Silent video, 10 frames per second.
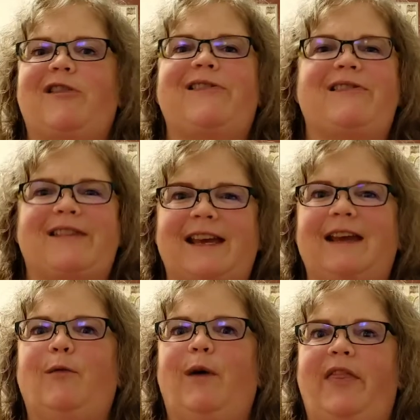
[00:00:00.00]
just
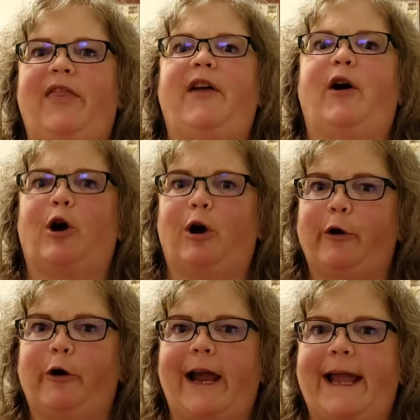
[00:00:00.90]
sticking with the
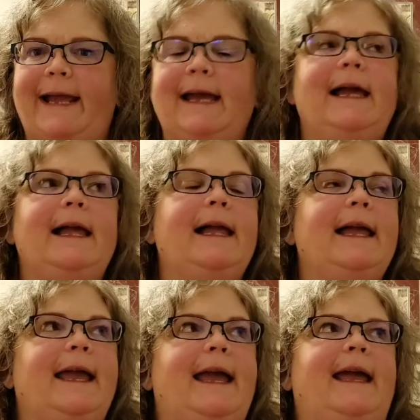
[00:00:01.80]
Earl Grey,
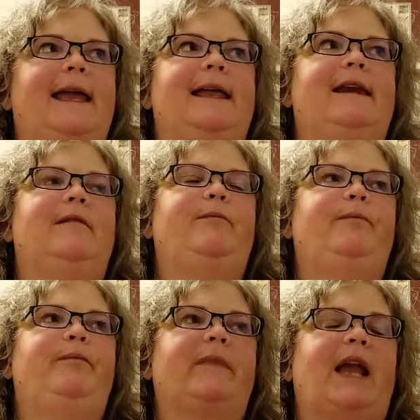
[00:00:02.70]
and
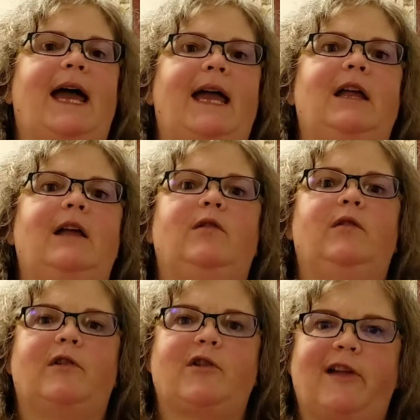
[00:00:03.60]
I
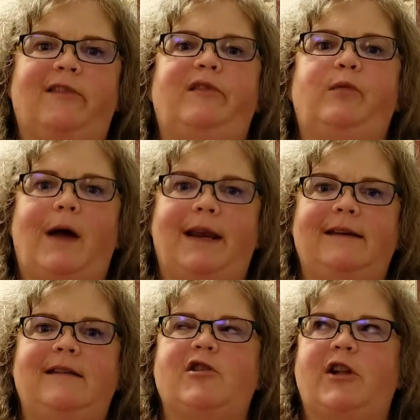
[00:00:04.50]
just
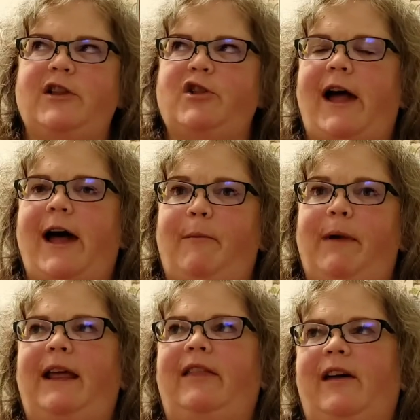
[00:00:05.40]
wanted to change it up,
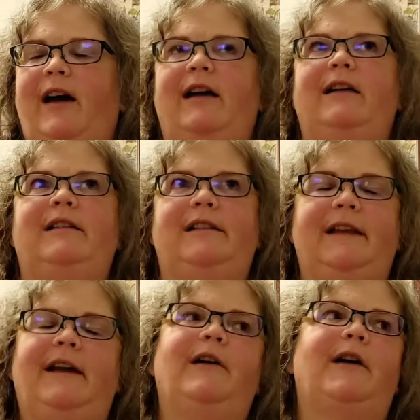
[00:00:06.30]
and I thought,
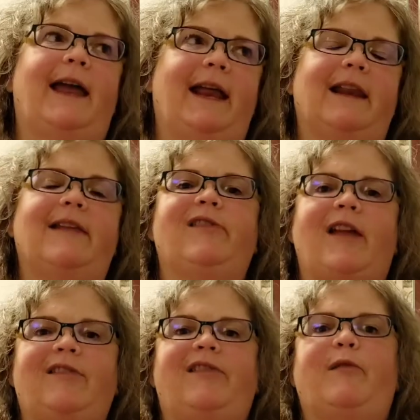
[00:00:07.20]
okay, let's
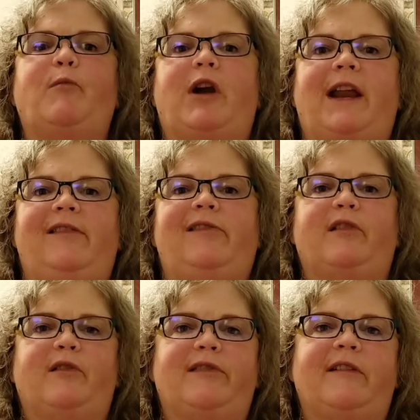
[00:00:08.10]
get some more nice
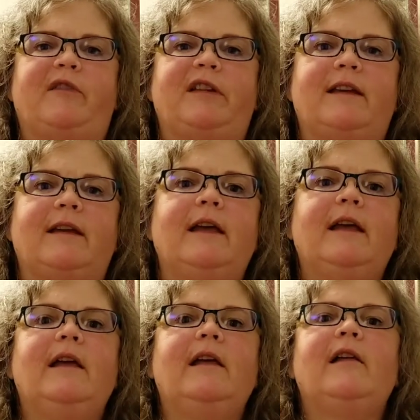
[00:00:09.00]
loose leaf tea.
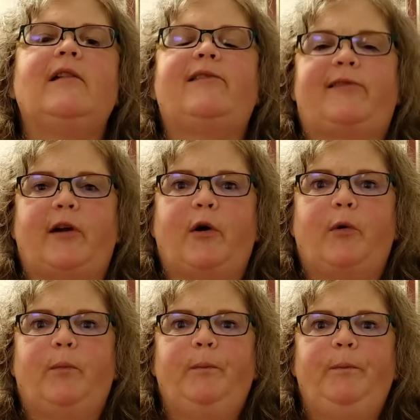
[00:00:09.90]

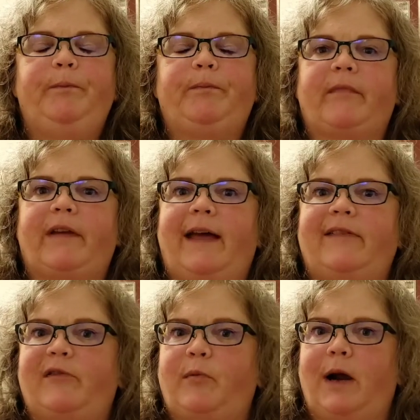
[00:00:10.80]
So
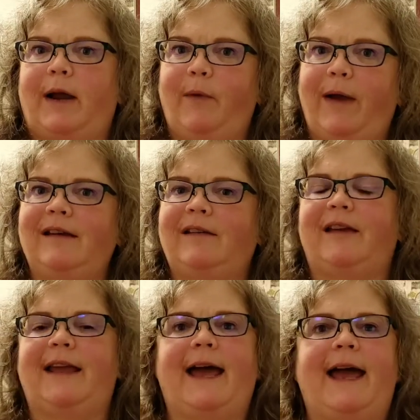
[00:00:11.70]
that's where I went to
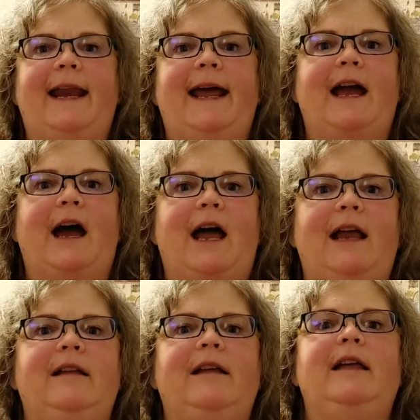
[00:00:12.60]
get, and I got